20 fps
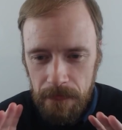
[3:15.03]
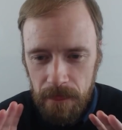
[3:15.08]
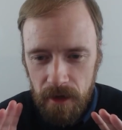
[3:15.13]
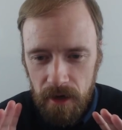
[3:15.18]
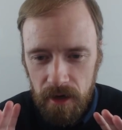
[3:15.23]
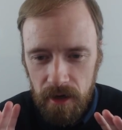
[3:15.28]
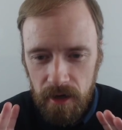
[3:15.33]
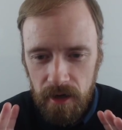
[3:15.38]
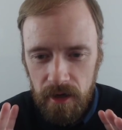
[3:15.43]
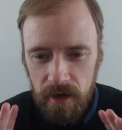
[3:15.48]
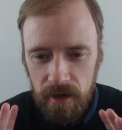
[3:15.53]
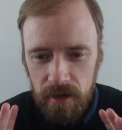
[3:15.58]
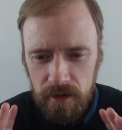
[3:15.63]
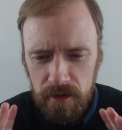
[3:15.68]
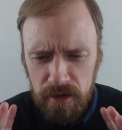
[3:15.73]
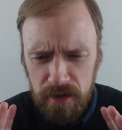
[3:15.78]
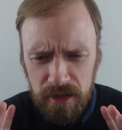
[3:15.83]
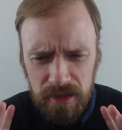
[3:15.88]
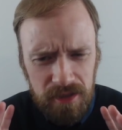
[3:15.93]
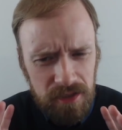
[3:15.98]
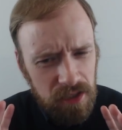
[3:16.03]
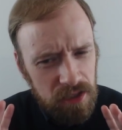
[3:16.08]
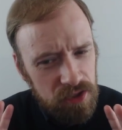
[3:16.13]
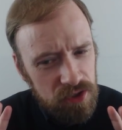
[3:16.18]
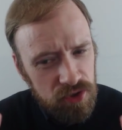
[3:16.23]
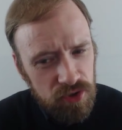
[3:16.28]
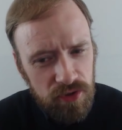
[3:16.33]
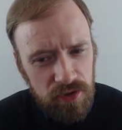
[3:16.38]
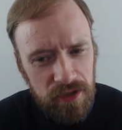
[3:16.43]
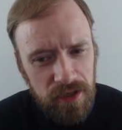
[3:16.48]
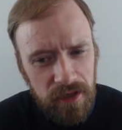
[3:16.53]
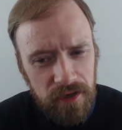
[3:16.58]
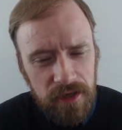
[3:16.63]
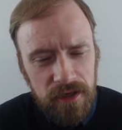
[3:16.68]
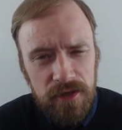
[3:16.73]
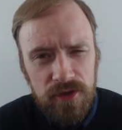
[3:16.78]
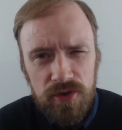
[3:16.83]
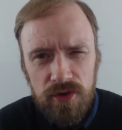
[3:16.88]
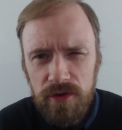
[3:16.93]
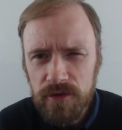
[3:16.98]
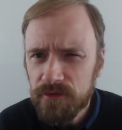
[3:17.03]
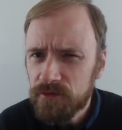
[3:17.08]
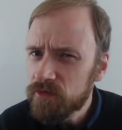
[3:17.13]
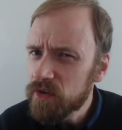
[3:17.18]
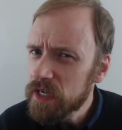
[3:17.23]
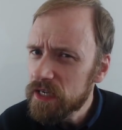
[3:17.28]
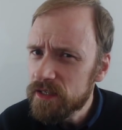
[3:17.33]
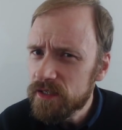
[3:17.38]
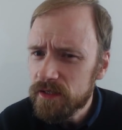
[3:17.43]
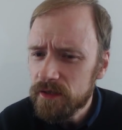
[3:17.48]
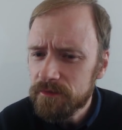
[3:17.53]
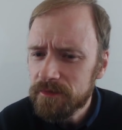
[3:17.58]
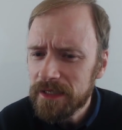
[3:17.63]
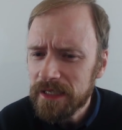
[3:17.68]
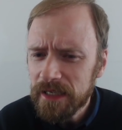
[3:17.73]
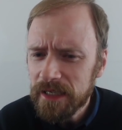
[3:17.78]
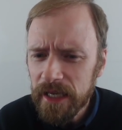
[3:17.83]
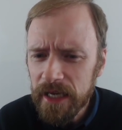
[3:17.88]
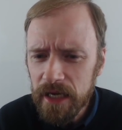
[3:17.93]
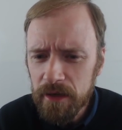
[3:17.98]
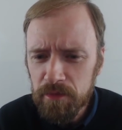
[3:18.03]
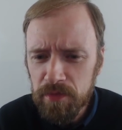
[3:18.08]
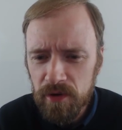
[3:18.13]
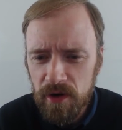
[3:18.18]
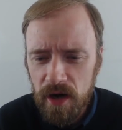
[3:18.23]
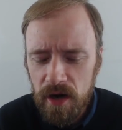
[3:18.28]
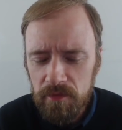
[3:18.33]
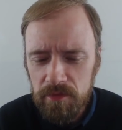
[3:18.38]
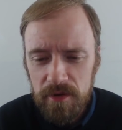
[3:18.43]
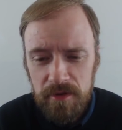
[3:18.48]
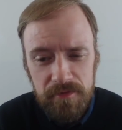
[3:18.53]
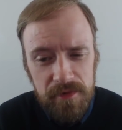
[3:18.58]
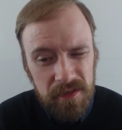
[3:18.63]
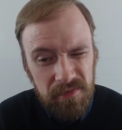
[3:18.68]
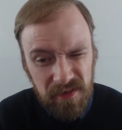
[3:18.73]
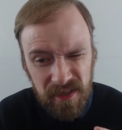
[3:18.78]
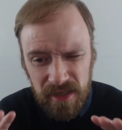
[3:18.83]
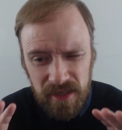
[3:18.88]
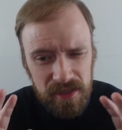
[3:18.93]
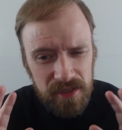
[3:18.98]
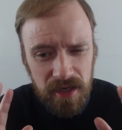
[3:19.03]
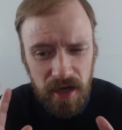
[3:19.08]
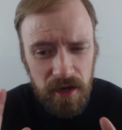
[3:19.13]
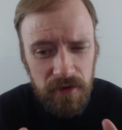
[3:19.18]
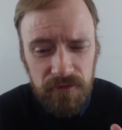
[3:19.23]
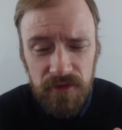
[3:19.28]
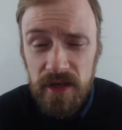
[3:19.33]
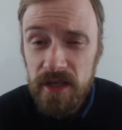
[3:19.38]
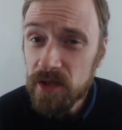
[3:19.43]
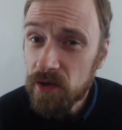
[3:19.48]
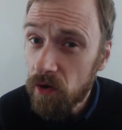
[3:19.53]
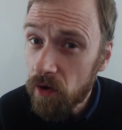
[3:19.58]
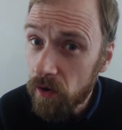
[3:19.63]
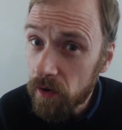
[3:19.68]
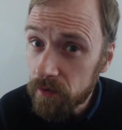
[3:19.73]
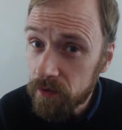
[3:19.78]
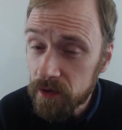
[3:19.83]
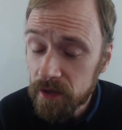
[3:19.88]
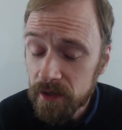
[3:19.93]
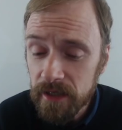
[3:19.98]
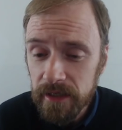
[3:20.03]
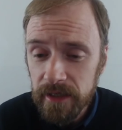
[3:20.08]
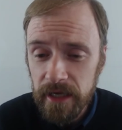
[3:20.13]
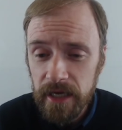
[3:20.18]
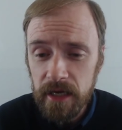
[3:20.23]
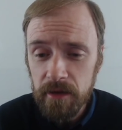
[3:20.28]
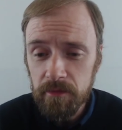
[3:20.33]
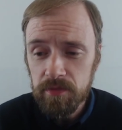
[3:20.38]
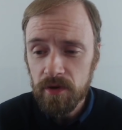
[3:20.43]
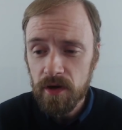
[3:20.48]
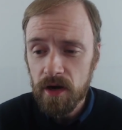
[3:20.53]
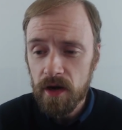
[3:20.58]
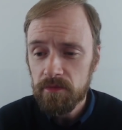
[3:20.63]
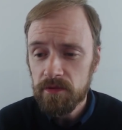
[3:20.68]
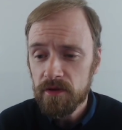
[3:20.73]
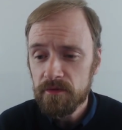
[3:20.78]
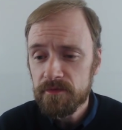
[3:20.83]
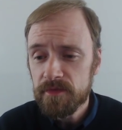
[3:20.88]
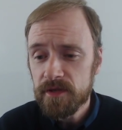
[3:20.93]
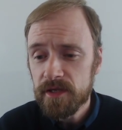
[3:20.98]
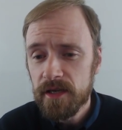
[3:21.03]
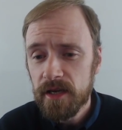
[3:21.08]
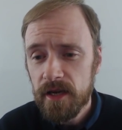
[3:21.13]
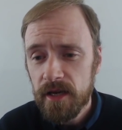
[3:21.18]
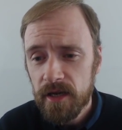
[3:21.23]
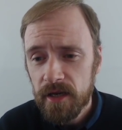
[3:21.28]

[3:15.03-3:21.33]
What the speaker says: It should fix some delay problems. It's not going to fix all the delay problems.